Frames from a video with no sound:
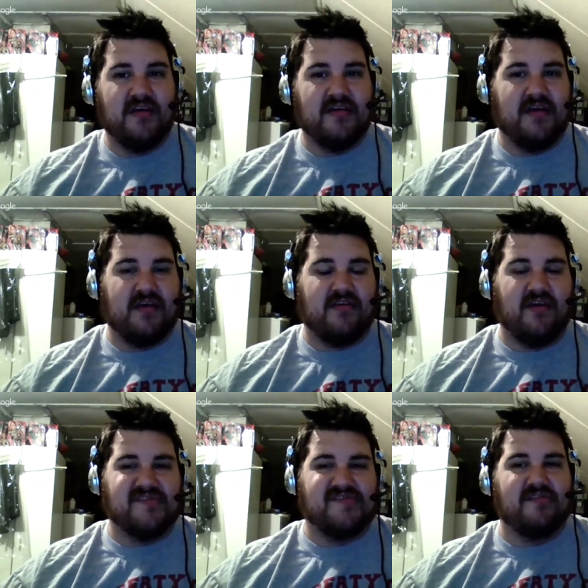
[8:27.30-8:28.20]
that
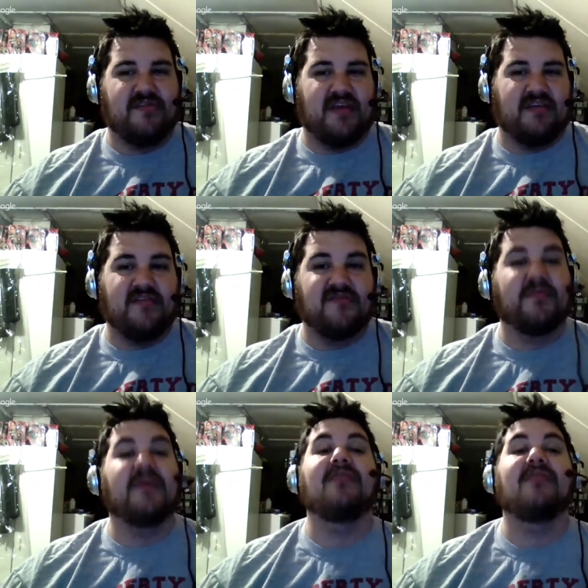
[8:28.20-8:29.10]
cost the New Day to lose.
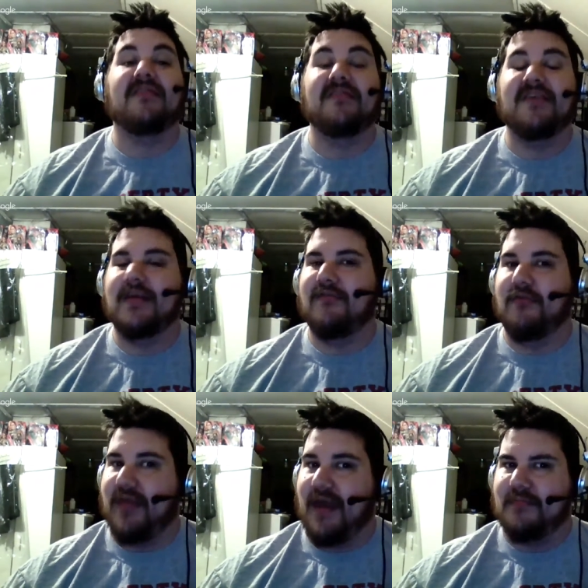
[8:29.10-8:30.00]
But luckily
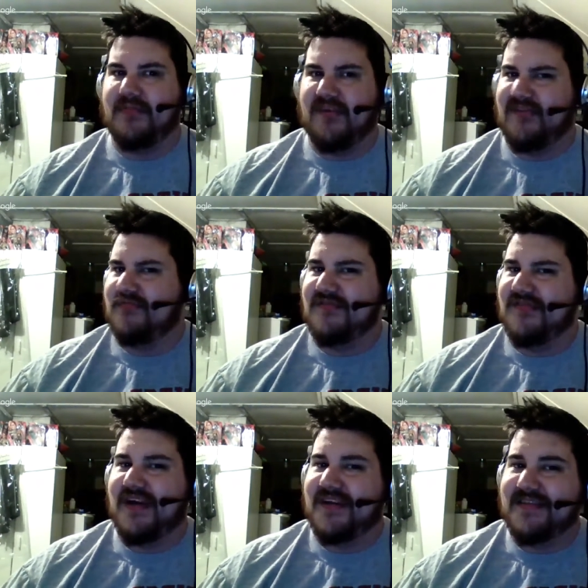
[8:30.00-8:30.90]
for them, this was
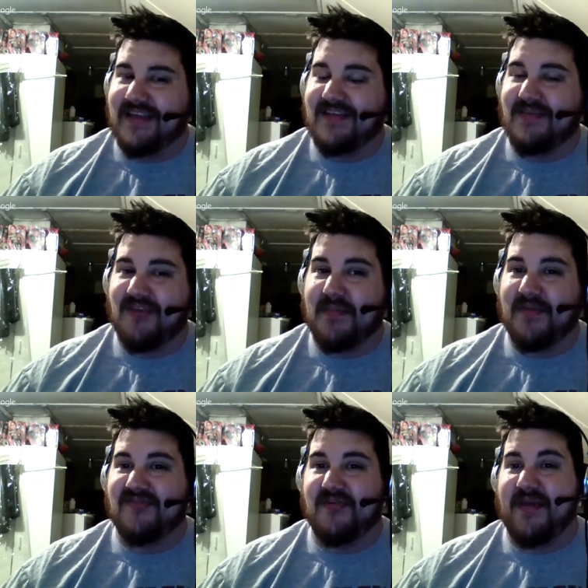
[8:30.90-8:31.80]
not a tag team
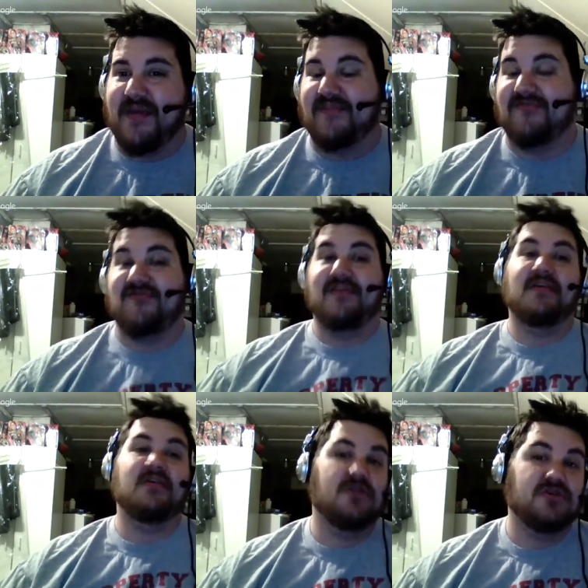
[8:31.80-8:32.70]
championship match.
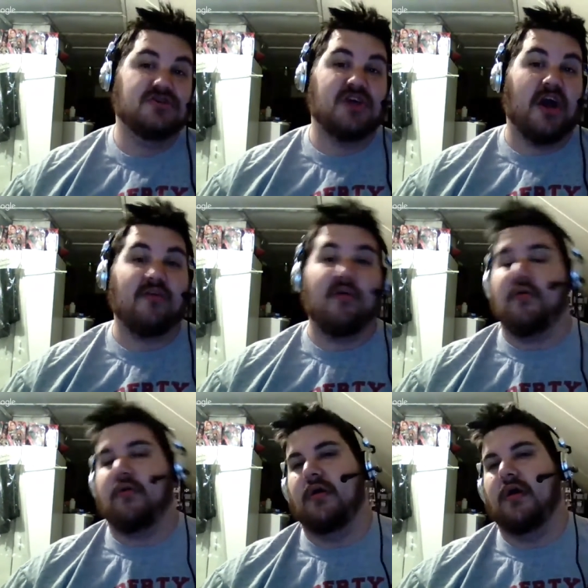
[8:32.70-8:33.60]
Shocker.
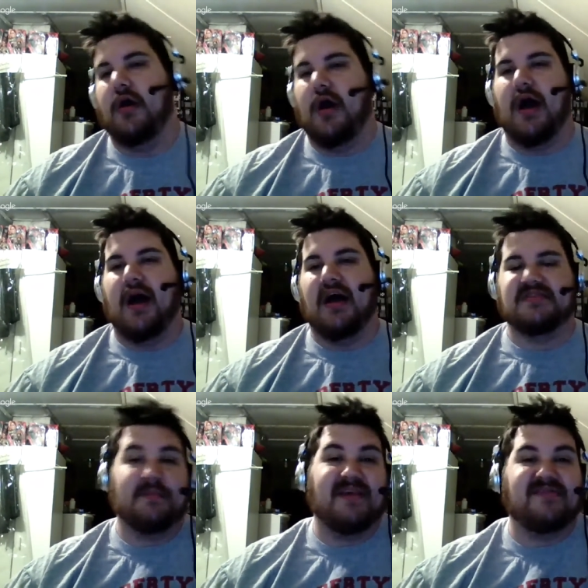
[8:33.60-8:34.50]
Uh,
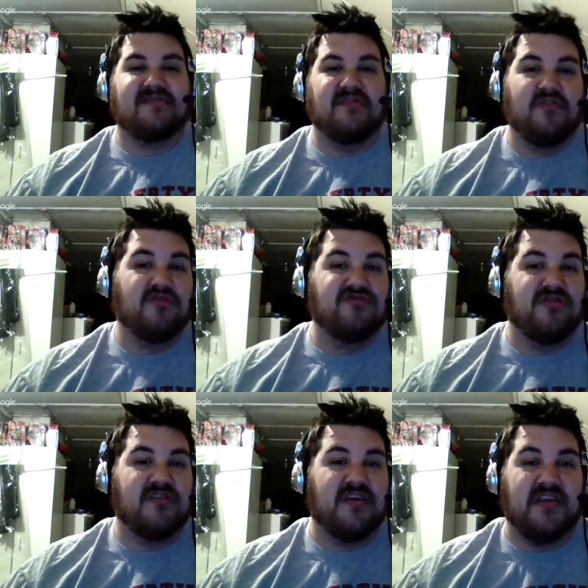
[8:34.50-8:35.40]
so I basically told you
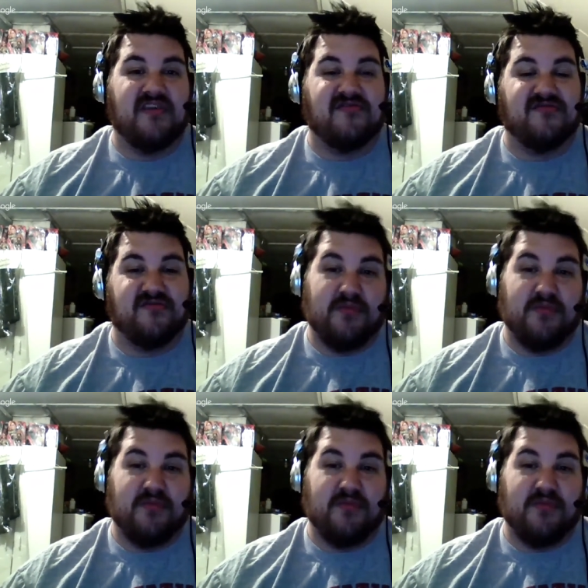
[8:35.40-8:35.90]
League of Nations is